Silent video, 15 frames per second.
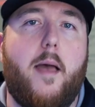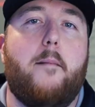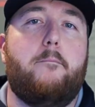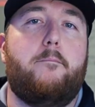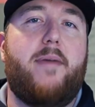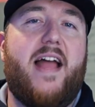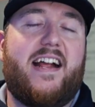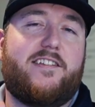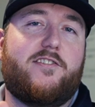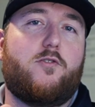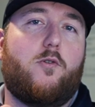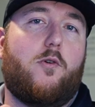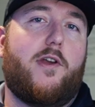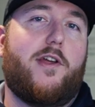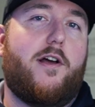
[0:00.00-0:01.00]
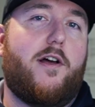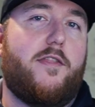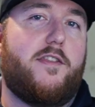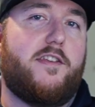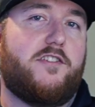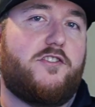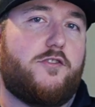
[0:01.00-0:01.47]
Backstory
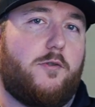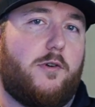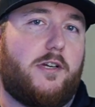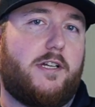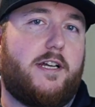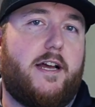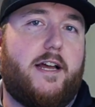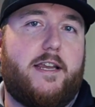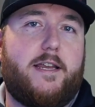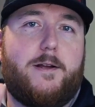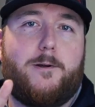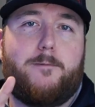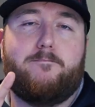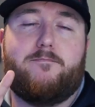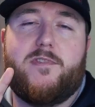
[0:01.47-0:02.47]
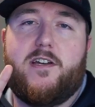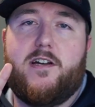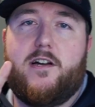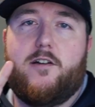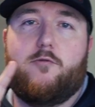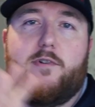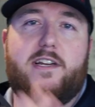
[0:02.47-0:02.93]
on this shortcut here.
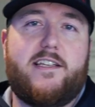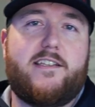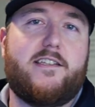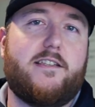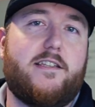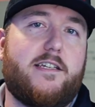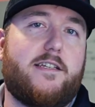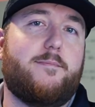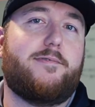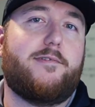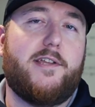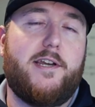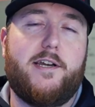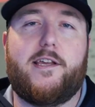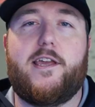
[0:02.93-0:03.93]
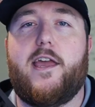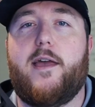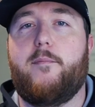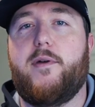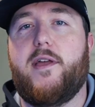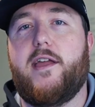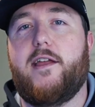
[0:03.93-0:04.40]
Recently completed a
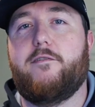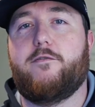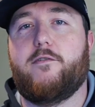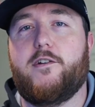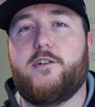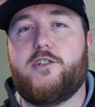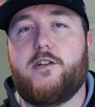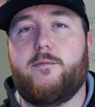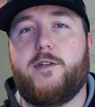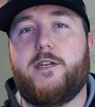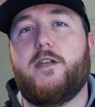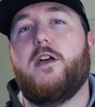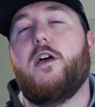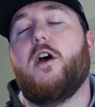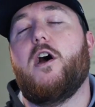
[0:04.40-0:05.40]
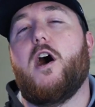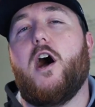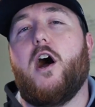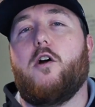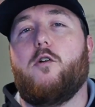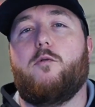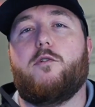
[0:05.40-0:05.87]
campaign for a gentleman
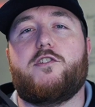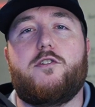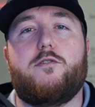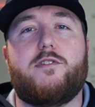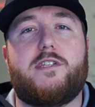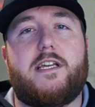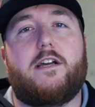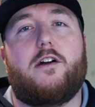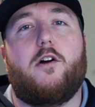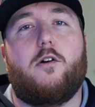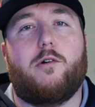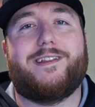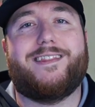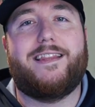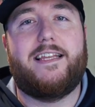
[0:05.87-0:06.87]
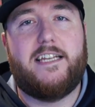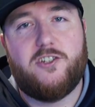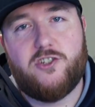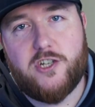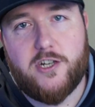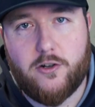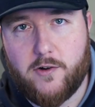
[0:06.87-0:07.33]
who was using our
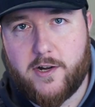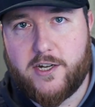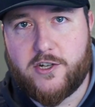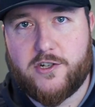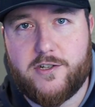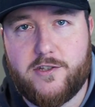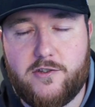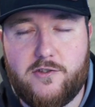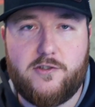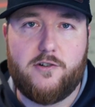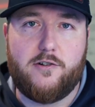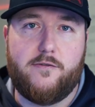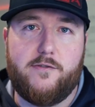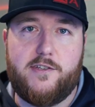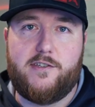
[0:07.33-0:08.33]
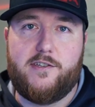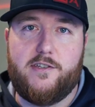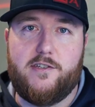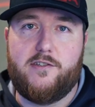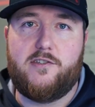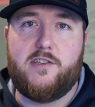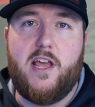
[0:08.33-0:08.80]
lead generation
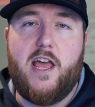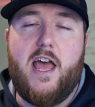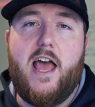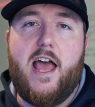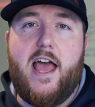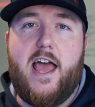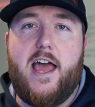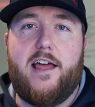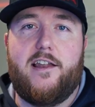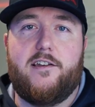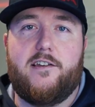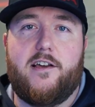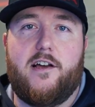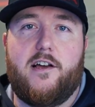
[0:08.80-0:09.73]
services and